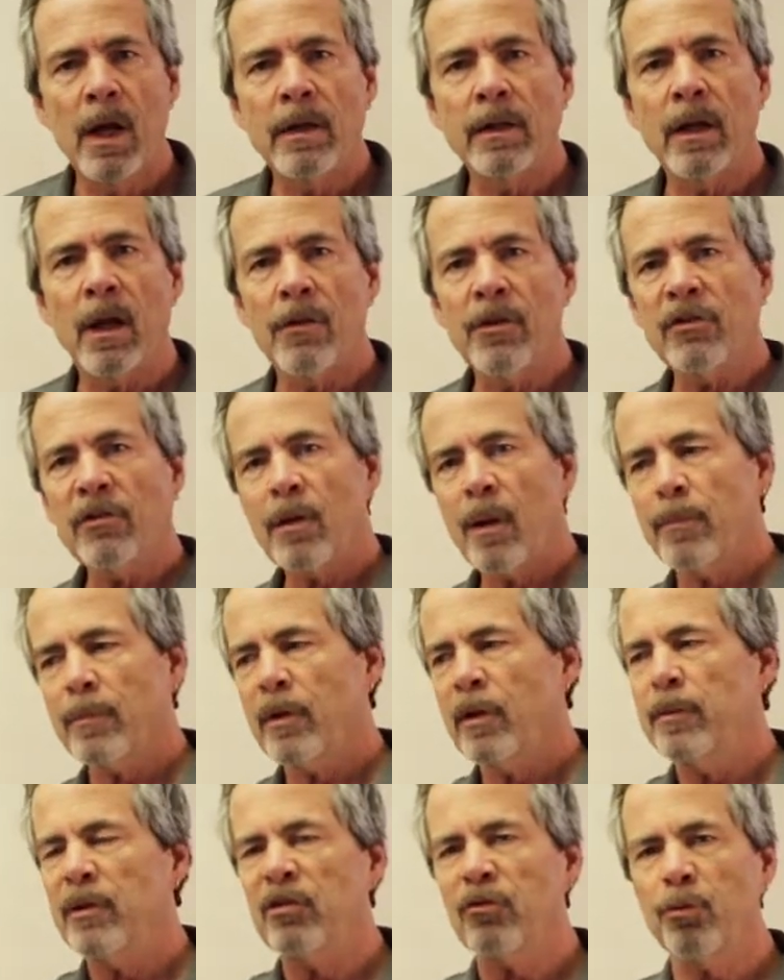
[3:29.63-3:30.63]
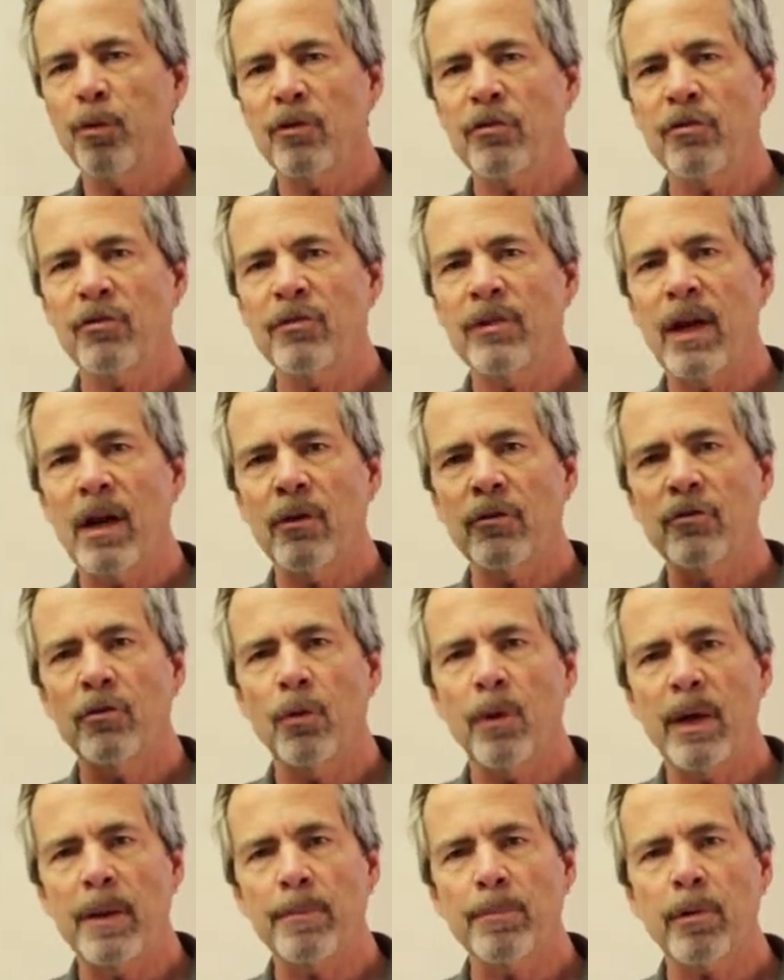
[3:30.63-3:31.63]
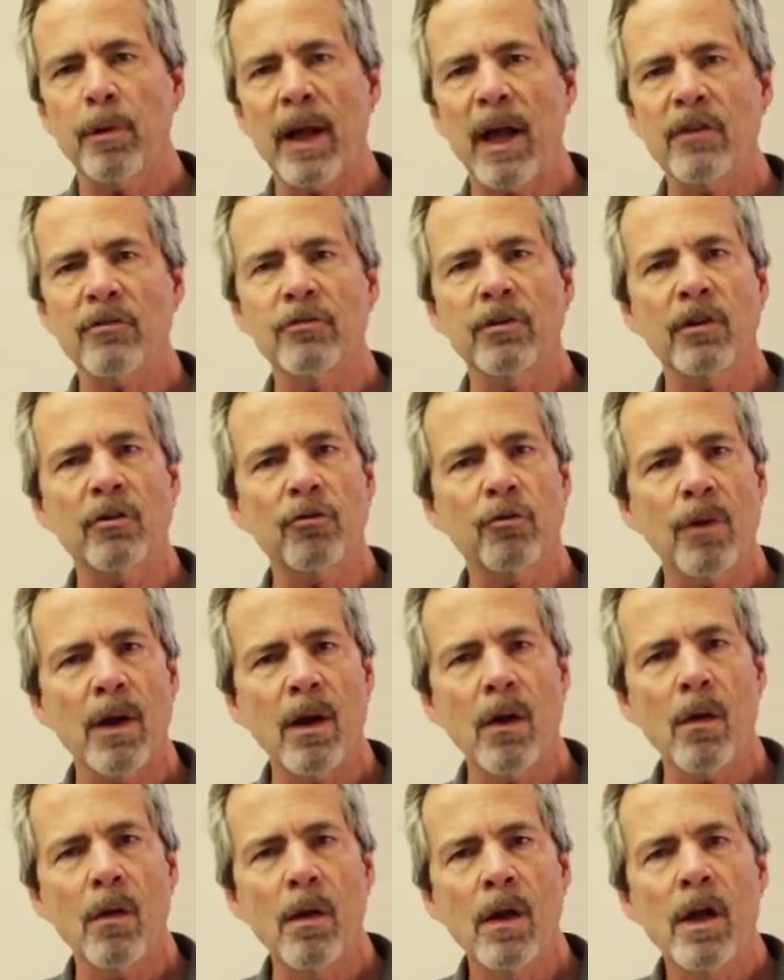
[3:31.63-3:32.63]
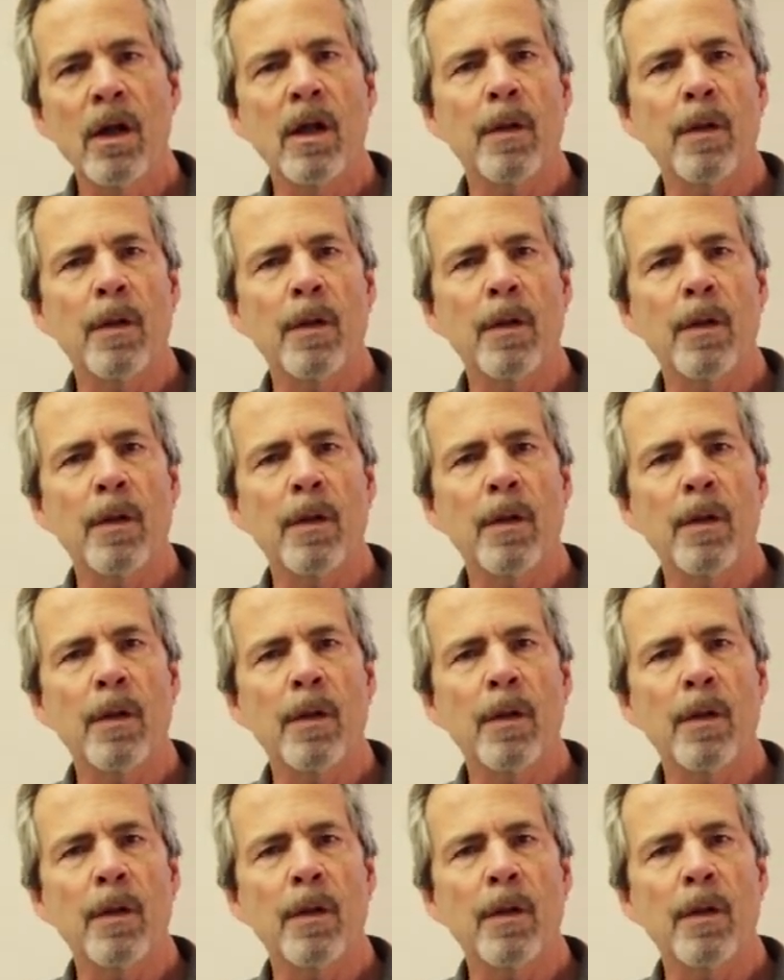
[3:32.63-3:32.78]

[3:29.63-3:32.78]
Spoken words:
Now this time I'm going to be switching down to a plastic trowel.